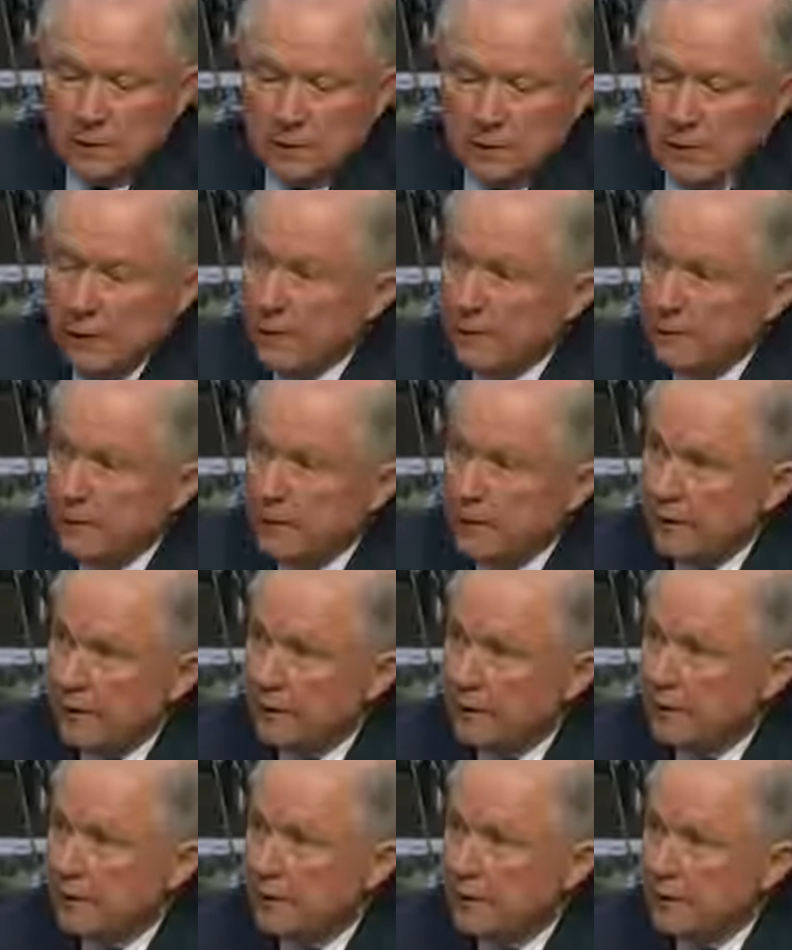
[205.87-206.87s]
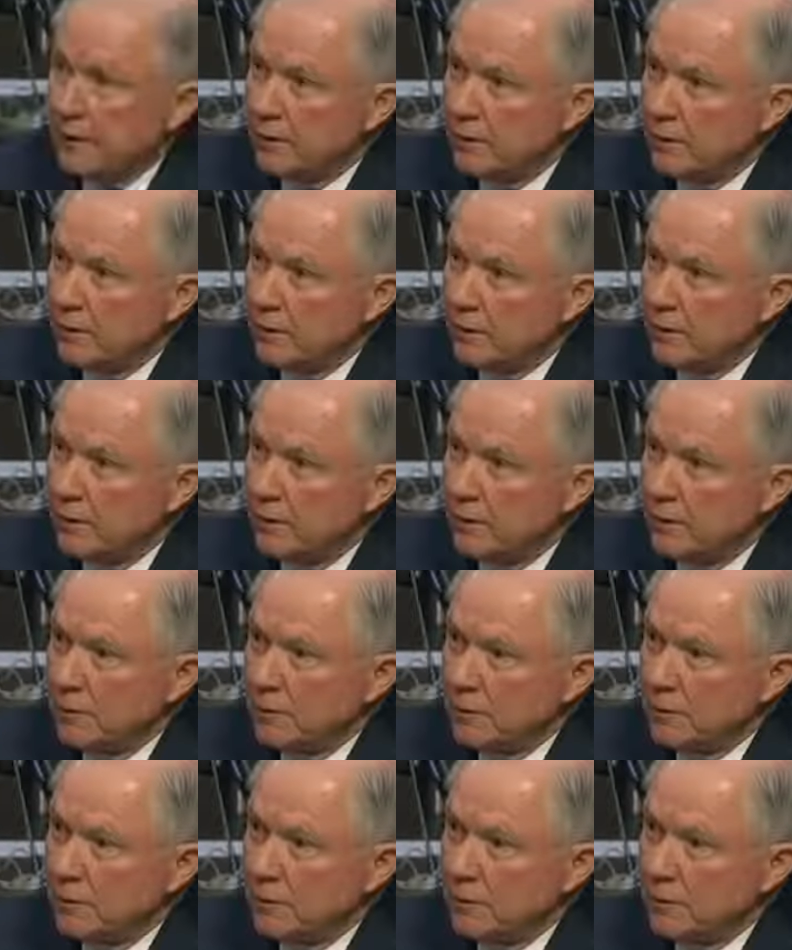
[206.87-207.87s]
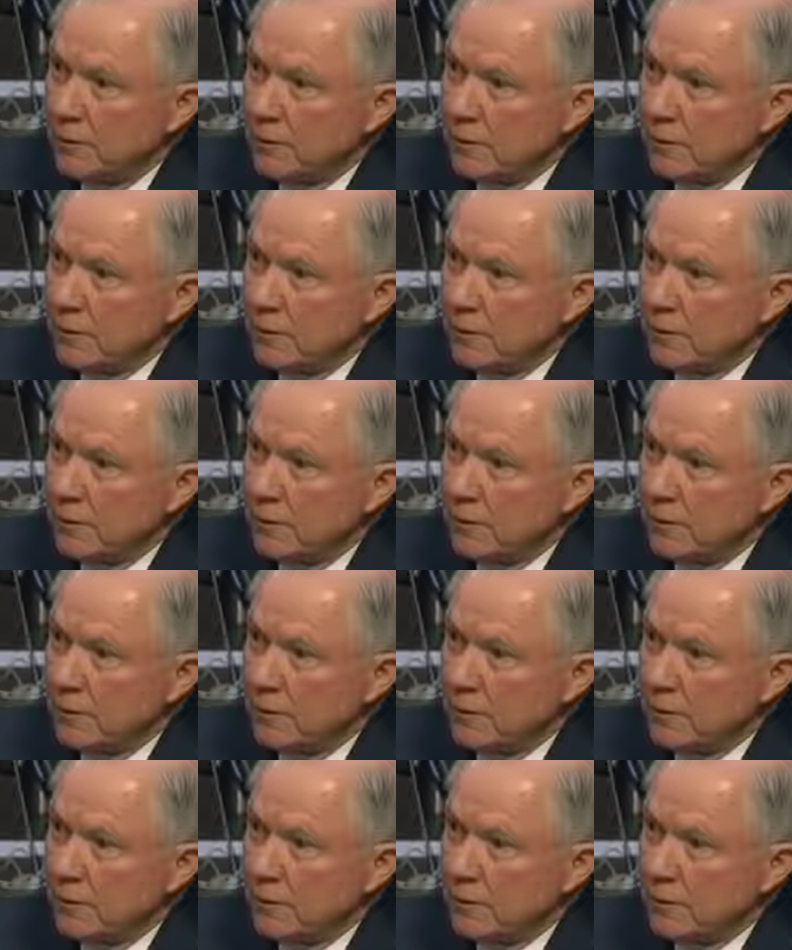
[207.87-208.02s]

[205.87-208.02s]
I have not thought that through,